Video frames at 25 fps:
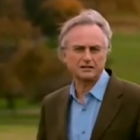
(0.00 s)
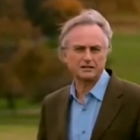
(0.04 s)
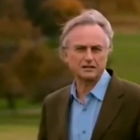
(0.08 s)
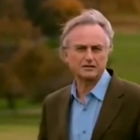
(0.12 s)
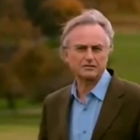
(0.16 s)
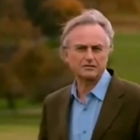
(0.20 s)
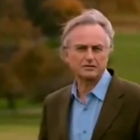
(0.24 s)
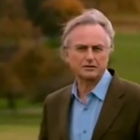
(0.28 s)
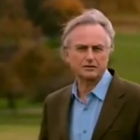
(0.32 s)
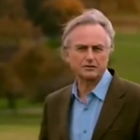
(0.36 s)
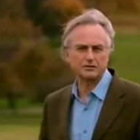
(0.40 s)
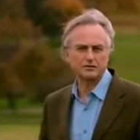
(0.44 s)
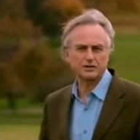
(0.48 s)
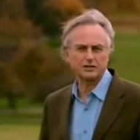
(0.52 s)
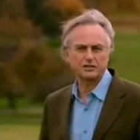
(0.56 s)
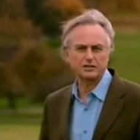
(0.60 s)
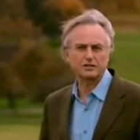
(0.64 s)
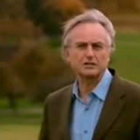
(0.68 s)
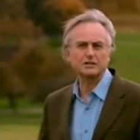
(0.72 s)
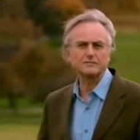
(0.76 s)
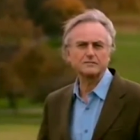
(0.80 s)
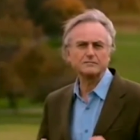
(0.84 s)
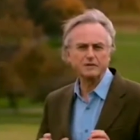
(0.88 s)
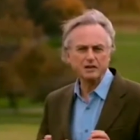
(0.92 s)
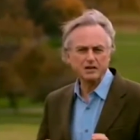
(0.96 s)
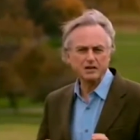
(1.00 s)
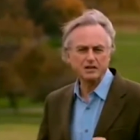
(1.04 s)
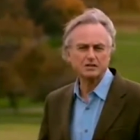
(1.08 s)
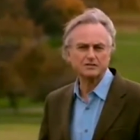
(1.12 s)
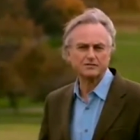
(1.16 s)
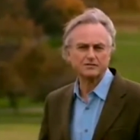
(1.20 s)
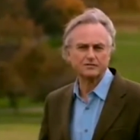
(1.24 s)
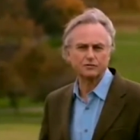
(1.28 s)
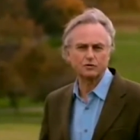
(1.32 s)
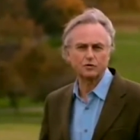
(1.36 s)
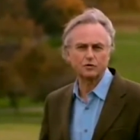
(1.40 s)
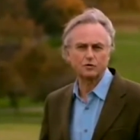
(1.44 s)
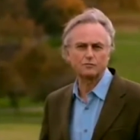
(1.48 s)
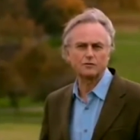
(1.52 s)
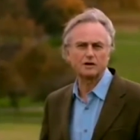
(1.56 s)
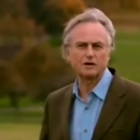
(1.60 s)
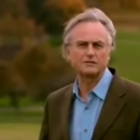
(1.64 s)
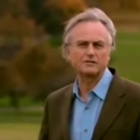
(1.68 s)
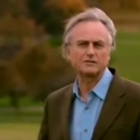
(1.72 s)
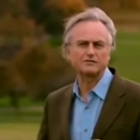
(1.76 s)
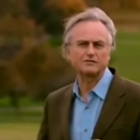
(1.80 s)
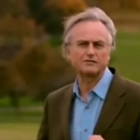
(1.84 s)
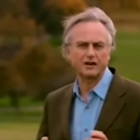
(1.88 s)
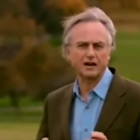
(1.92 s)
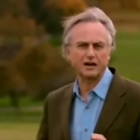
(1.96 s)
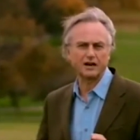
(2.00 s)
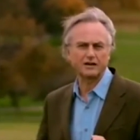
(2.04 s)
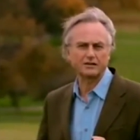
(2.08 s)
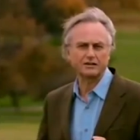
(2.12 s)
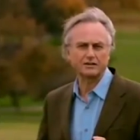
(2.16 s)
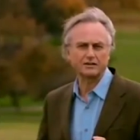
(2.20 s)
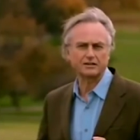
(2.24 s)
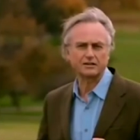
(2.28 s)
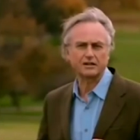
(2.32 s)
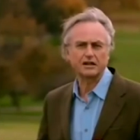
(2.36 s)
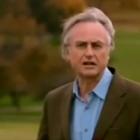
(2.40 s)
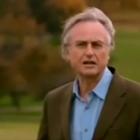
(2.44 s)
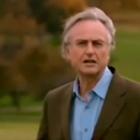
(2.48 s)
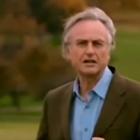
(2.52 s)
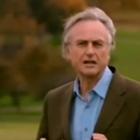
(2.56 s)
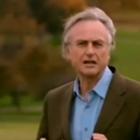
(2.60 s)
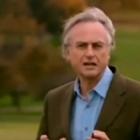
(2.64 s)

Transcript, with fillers: that introduces a diminished form of a virus